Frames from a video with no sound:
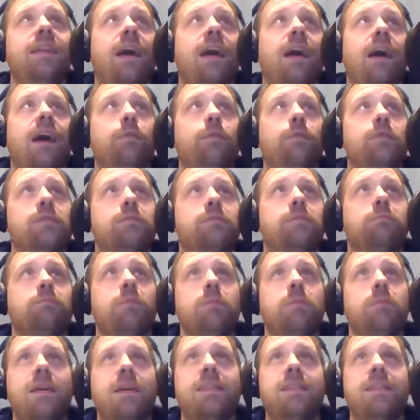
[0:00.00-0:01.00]
I was with
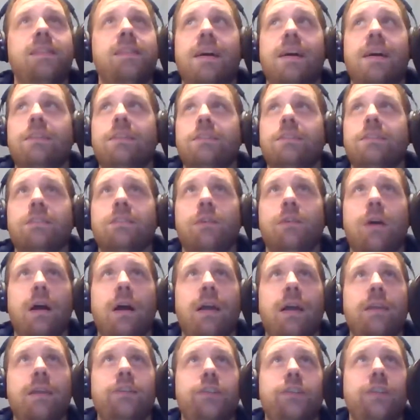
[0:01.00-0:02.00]
my daughter,
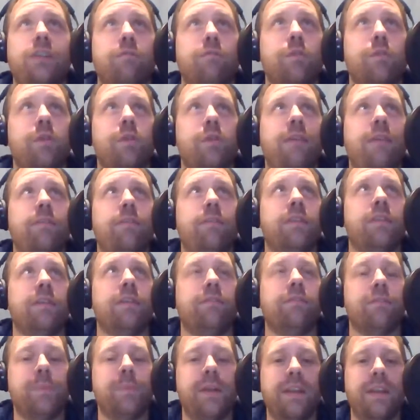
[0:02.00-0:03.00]
so she ruined everything
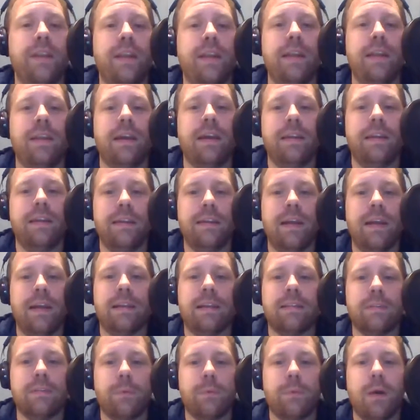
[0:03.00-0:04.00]
for me tonight, and I did not
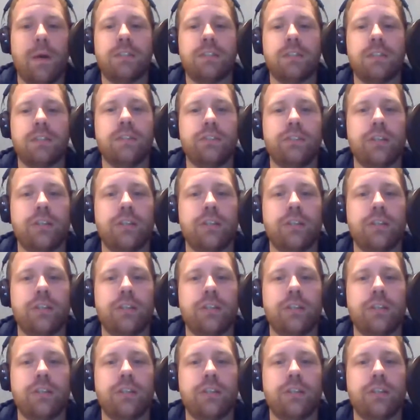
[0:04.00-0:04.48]
get to watch the show.